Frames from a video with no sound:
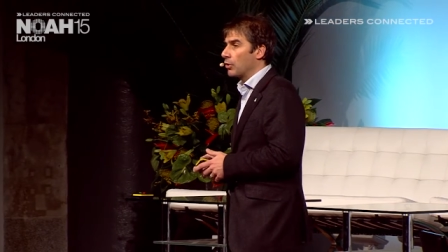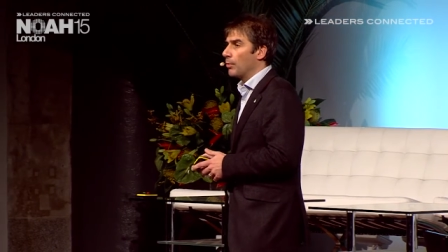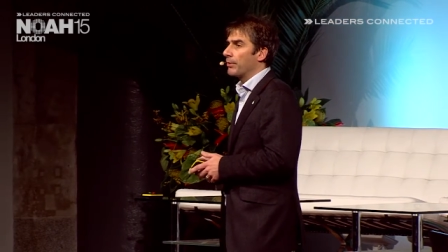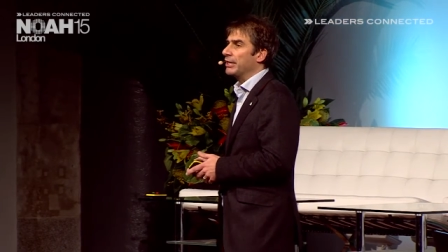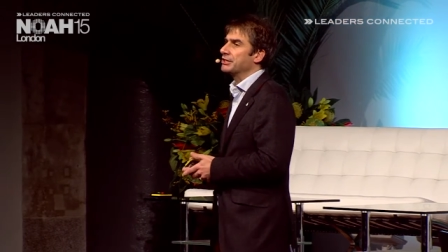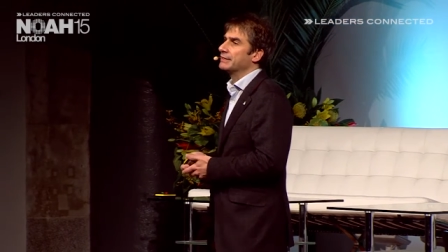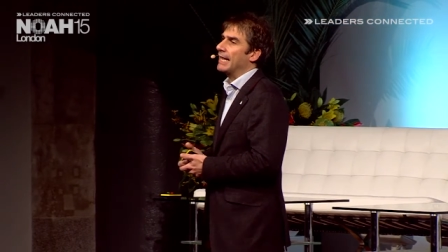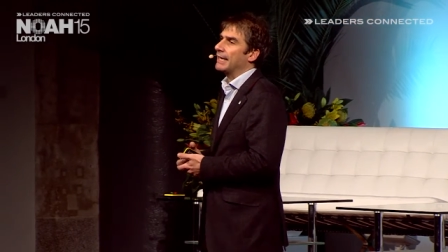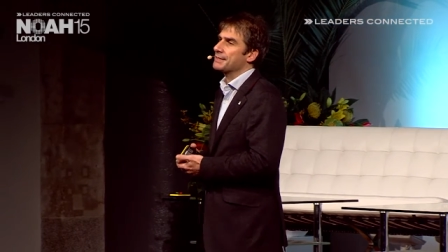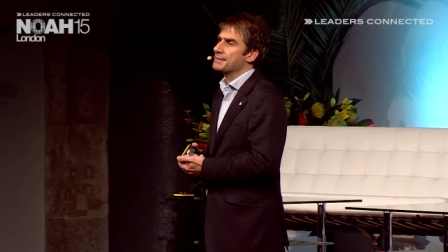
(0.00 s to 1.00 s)
corporation
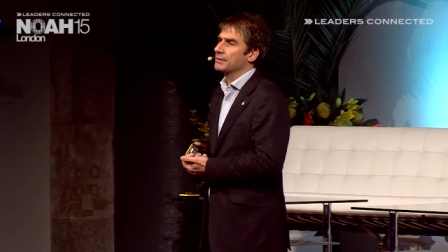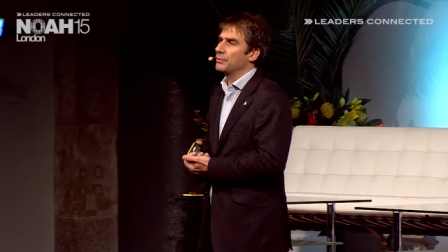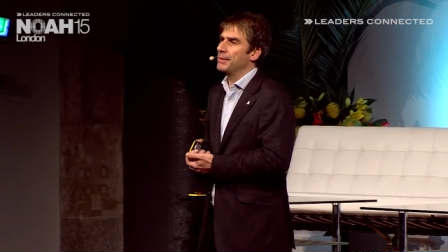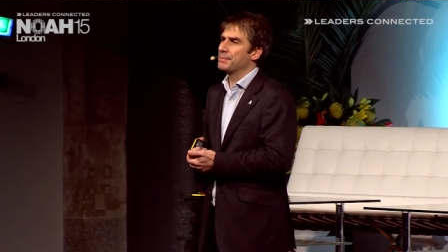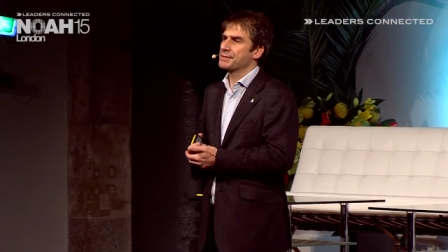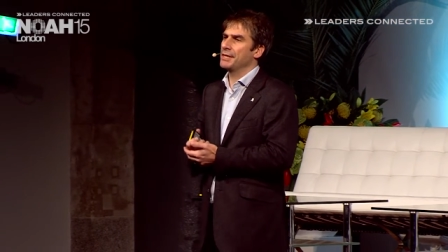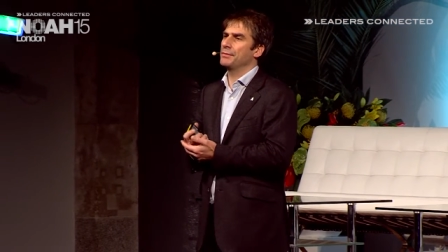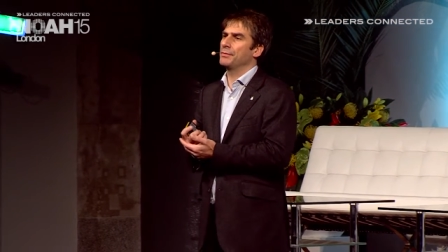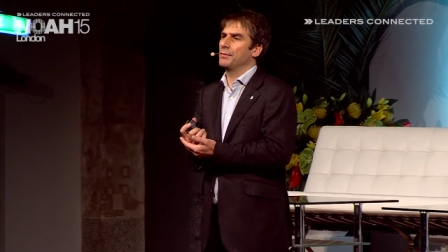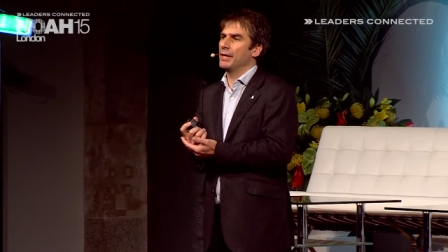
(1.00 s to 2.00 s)
tax, 20%,
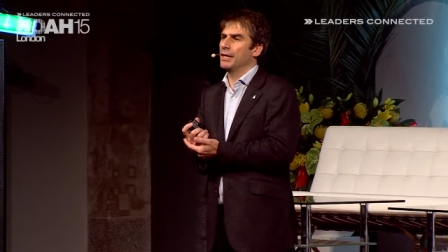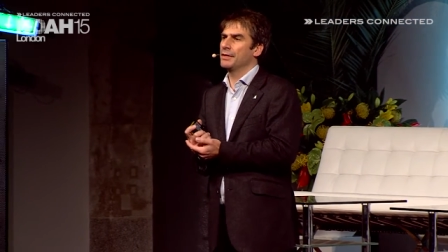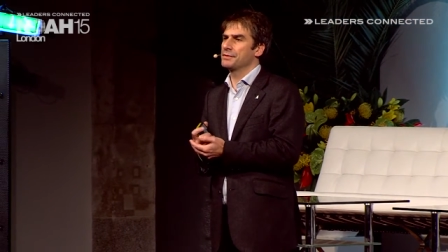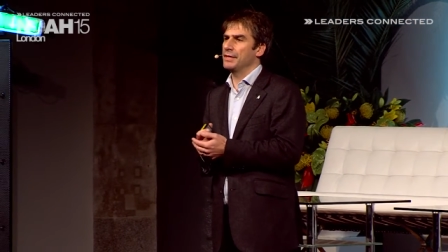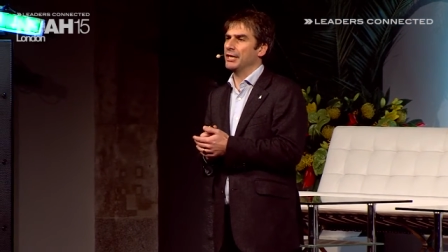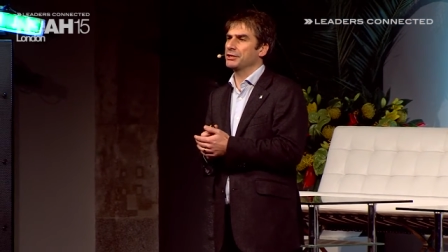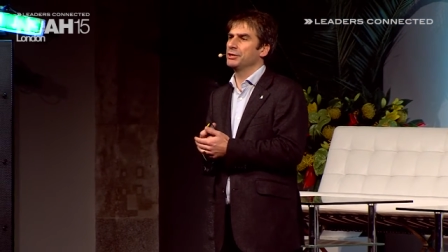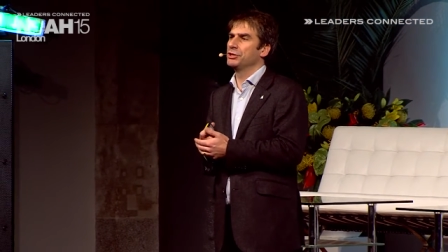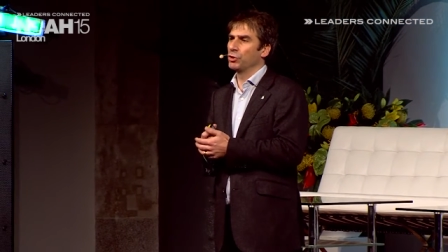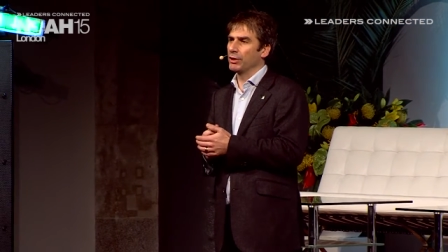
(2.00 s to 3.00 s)
is actually
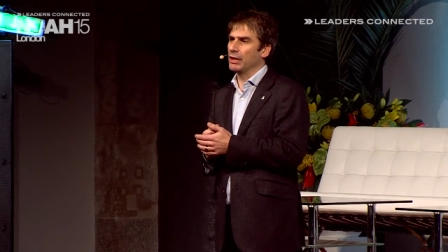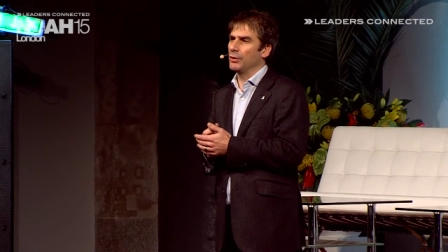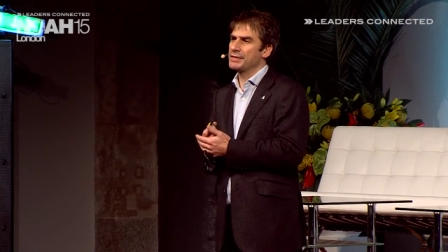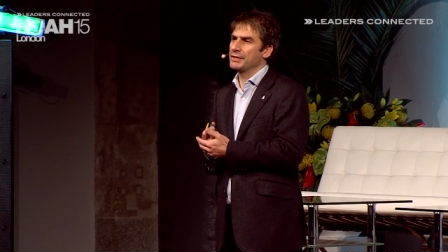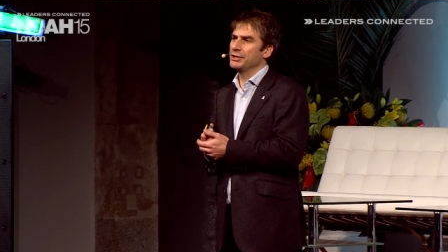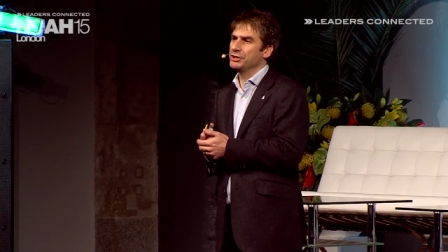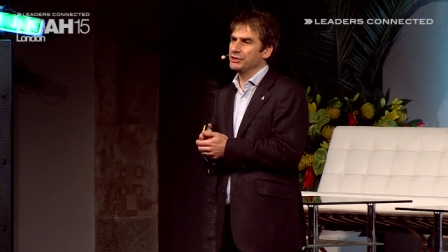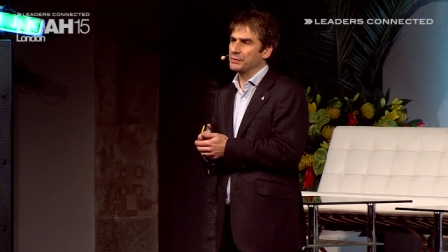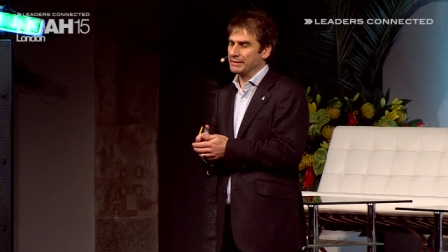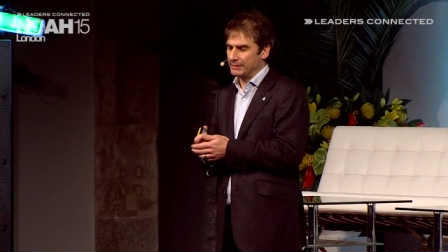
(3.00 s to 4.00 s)
the joint lowest in the
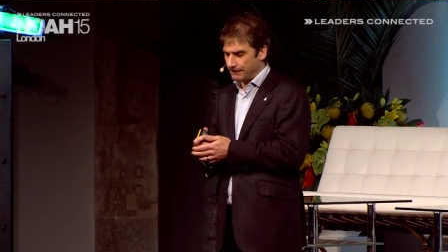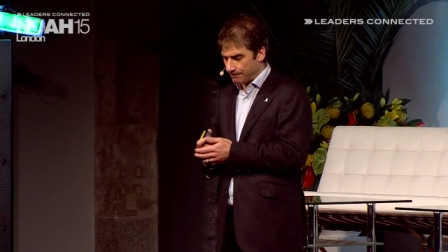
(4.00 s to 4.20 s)
G20.